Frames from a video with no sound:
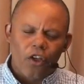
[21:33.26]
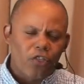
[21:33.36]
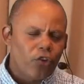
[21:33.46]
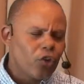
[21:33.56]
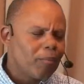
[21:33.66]

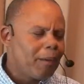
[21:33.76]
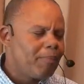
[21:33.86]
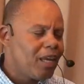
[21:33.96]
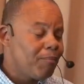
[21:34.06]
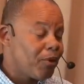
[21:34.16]
There's going to
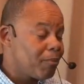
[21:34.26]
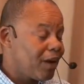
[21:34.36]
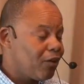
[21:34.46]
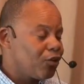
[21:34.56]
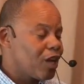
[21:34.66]
be people in
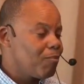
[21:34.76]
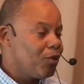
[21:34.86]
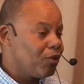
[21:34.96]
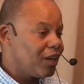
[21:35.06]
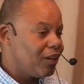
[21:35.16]
my own
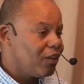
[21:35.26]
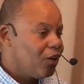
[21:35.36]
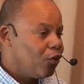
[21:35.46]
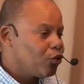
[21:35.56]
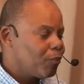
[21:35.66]
community
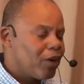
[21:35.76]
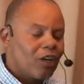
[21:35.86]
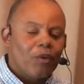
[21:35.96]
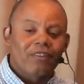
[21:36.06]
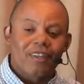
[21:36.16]
who's going to
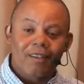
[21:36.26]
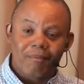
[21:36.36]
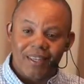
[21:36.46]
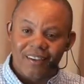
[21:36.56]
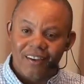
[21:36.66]
probably
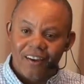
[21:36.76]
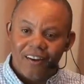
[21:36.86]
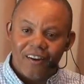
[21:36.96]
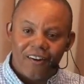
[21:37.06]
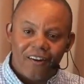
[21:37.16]
resent me
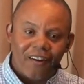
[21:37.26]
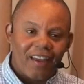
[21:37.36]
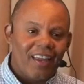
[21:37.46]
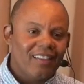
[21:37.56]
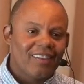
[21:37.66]
or
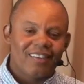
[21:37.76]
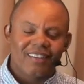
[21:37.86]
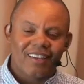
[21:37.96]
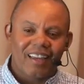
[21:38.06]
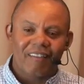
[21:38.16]
hate the
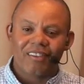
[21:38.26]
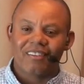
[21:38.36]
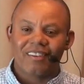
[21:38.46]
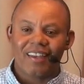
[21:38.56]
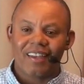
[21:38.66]
things I have to
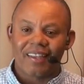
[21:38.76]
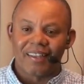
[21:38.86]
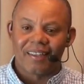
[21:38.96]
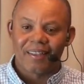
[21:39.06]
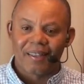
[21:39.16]
say.
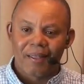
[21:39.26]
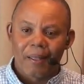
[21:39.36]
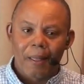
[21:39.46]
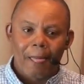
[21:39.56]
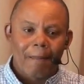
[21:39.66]

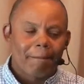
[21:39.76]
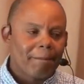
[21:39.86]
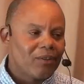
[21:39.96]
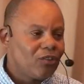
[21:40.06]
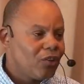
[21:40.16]

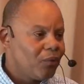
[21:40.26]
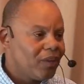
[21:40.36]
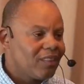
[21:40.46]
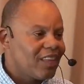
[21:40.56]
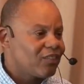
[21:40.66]
But you know
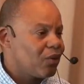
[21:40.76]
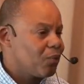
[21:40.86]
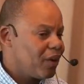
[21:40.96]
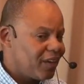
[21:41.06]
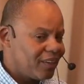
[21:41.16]
what? That's
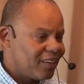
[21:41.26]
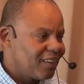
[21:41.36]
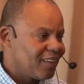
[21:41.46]
all right.